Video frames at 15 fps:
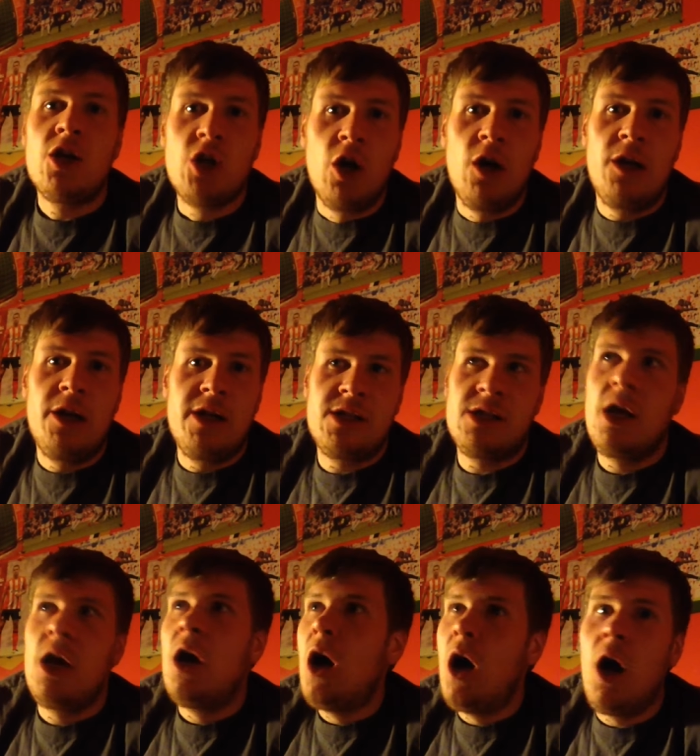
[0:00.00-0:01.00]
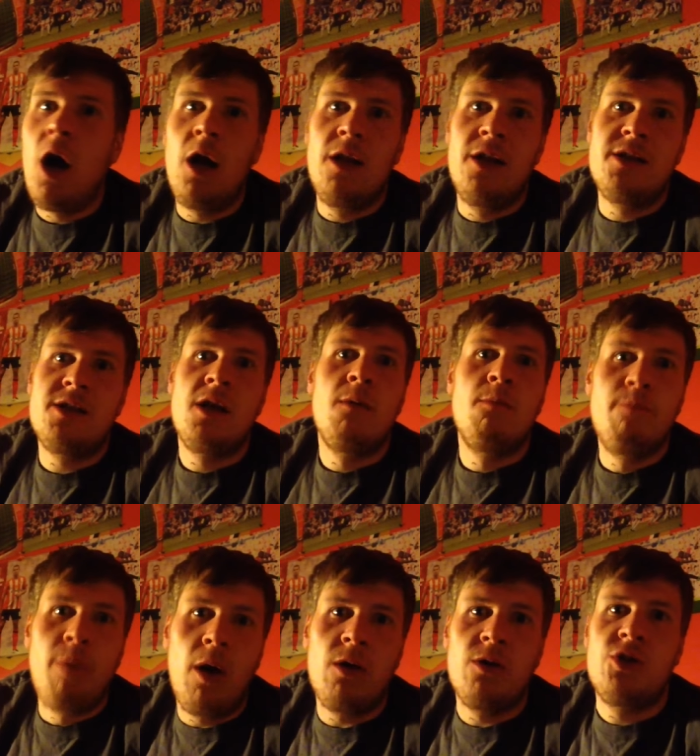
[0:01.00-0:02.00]
gutless, heartless,
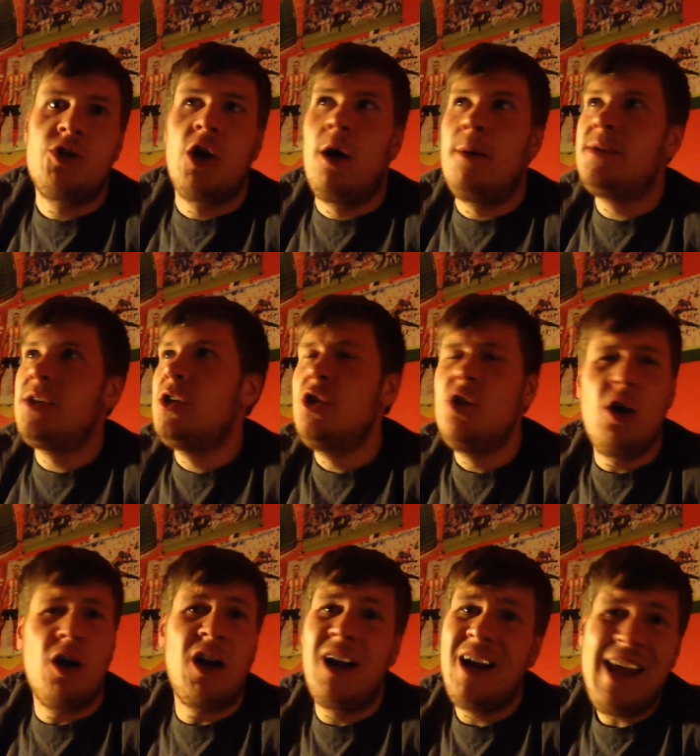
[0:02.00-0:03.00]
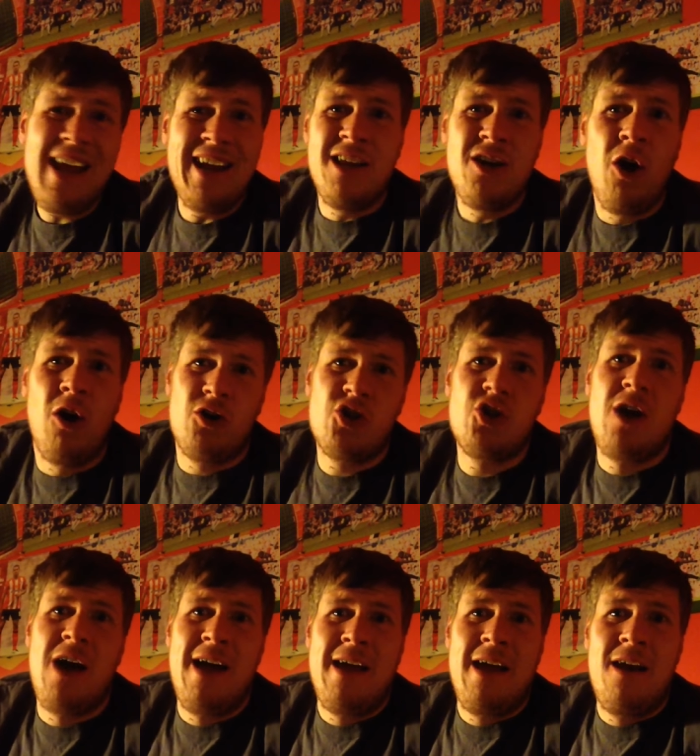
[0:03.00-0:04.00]
bottle jobs, clearly not
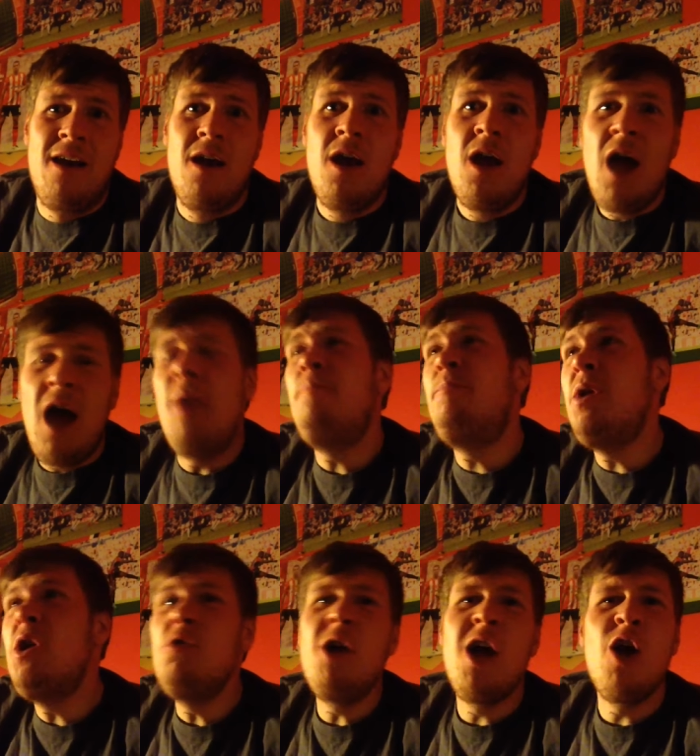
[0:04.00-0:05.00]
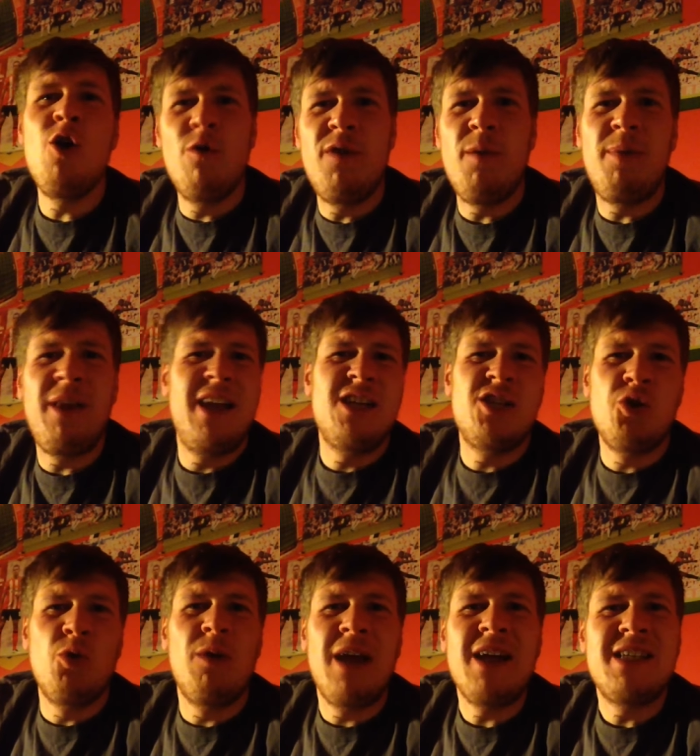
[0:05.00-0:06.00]
trying. And boo-hoo if the players
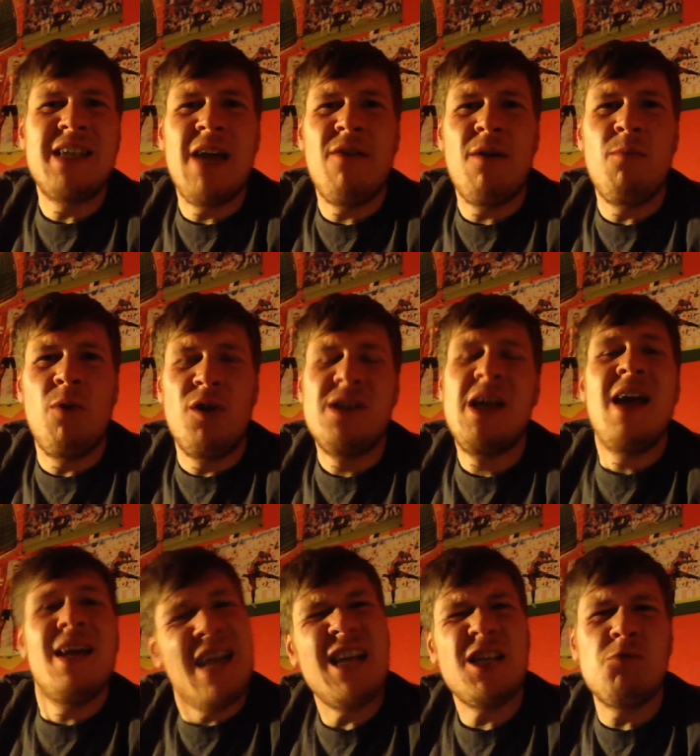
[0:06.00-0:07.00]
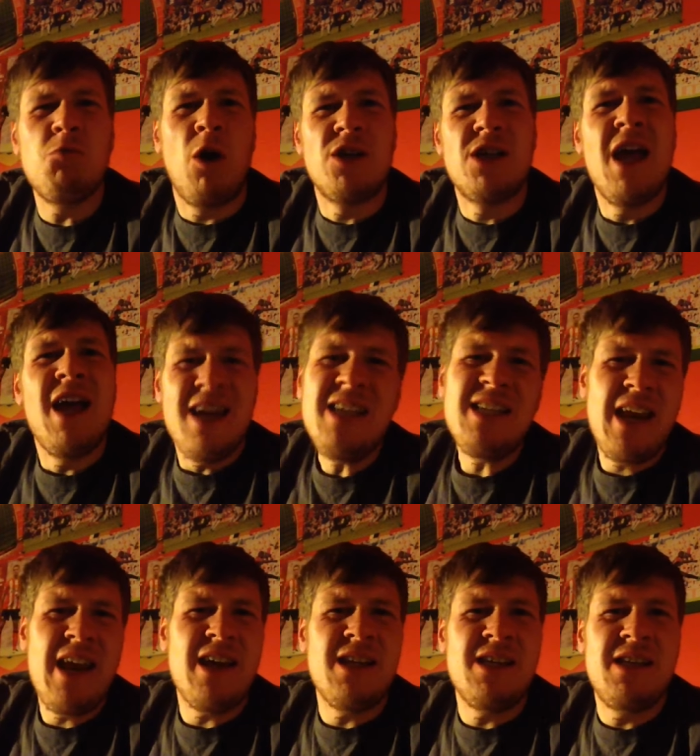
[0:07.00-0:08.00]
don't like David Moyes. Guess what? He's
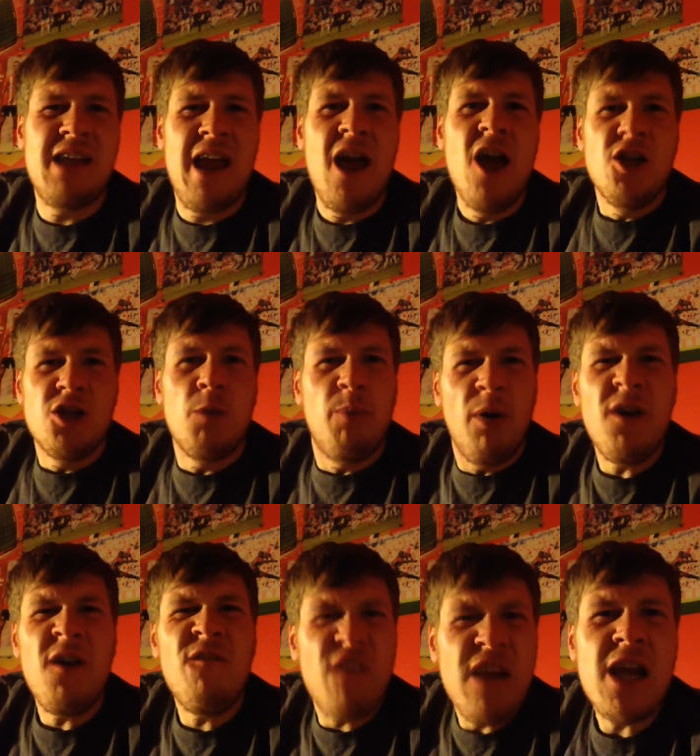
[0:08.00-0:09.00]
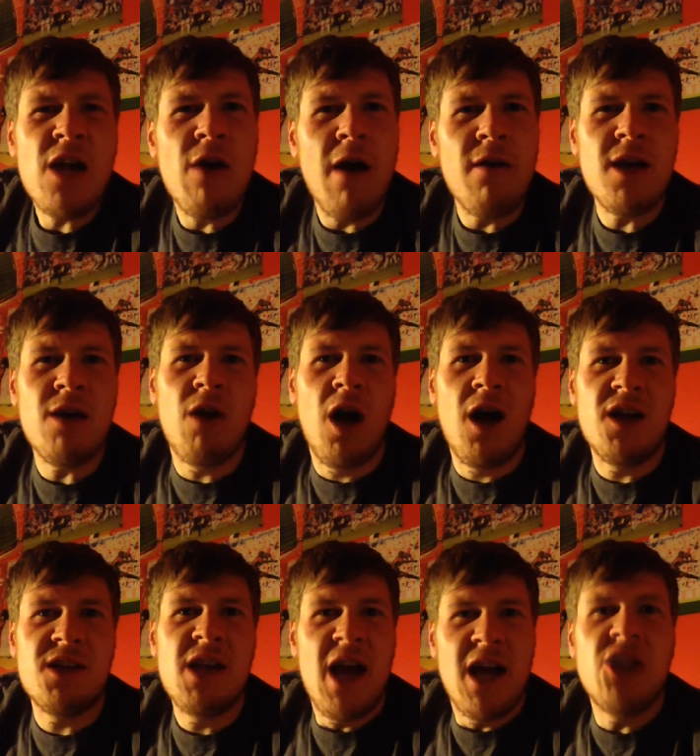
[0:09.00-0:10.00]
here to stay. So pull your finger out your
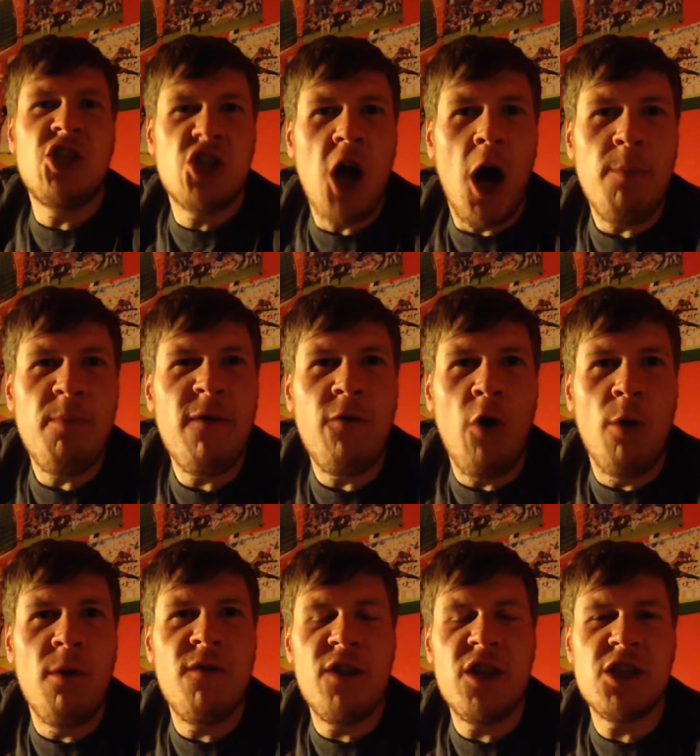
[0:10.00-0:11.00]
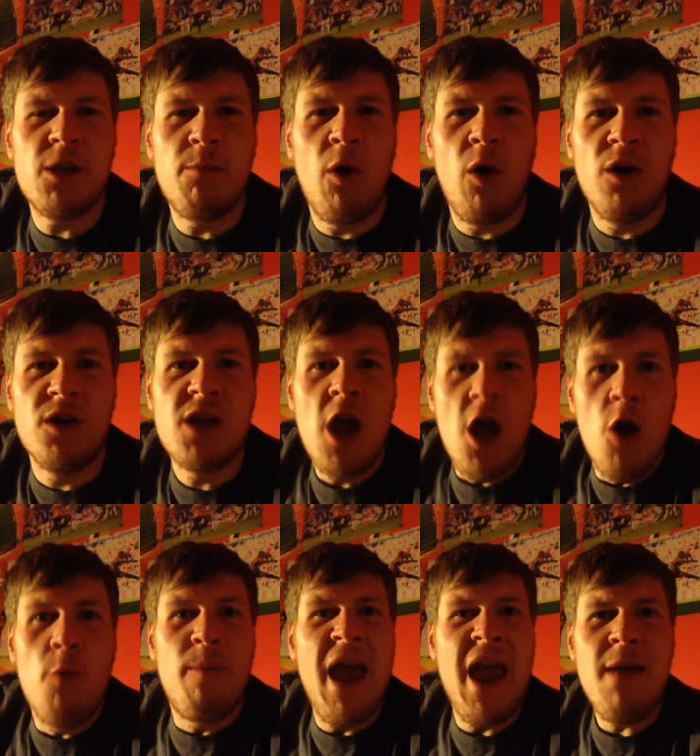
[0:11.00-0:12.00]
arse and start performing for the supporters who
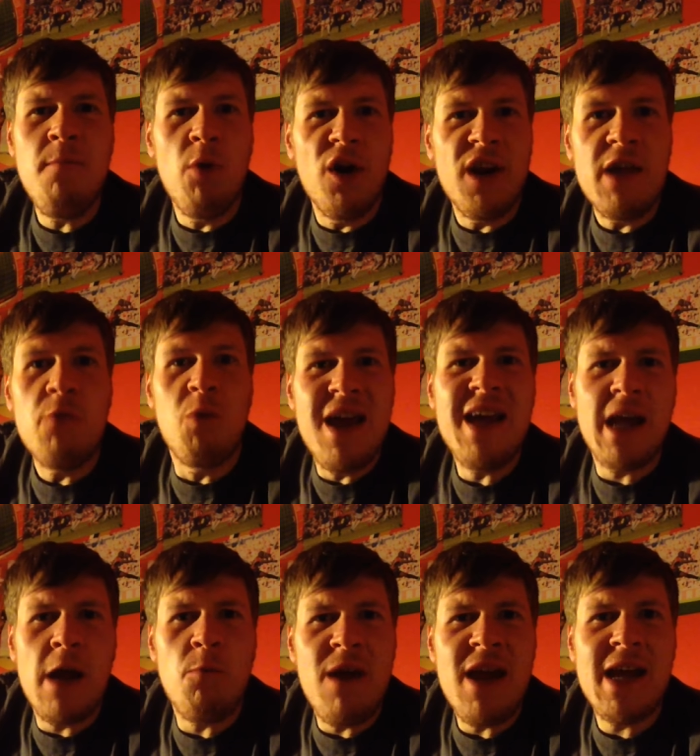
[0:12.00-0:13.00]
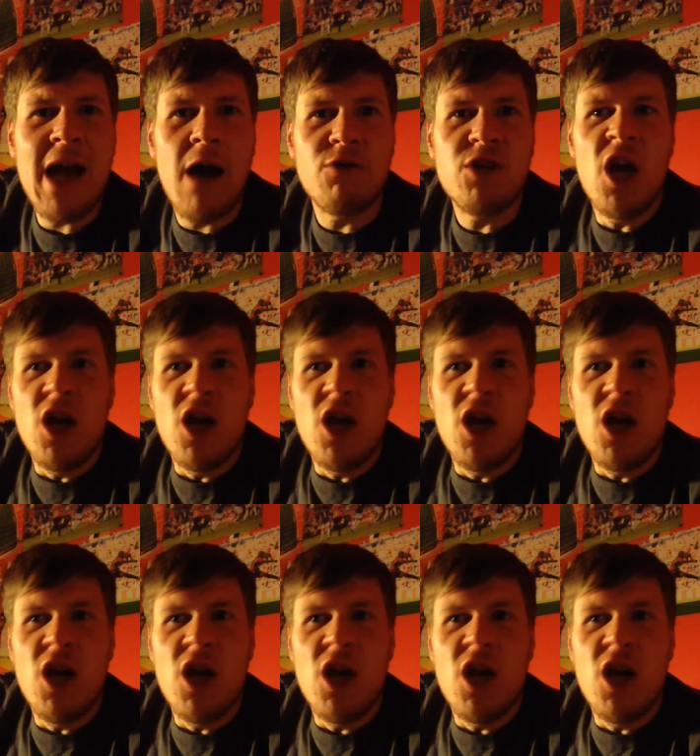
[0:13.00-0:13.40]
pay money week in, week out